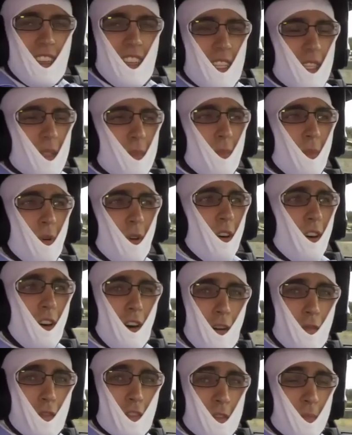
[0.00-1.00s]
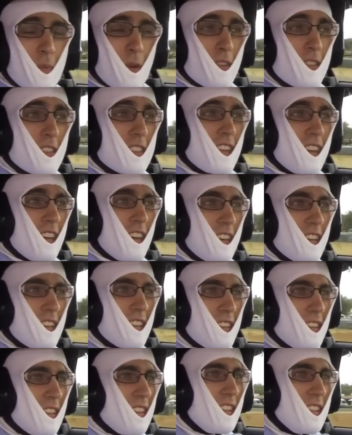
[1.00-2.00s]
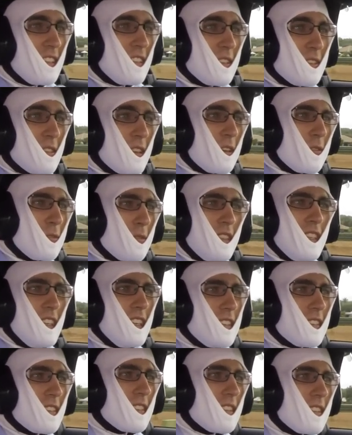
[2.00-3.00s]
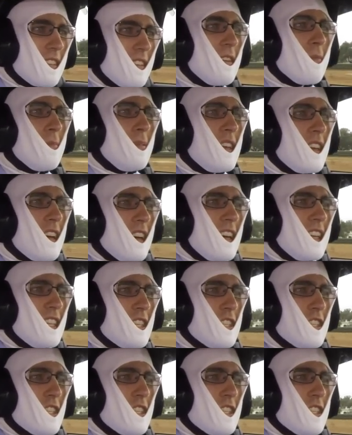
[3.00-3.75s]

need more of a sports car. You don't need a bigger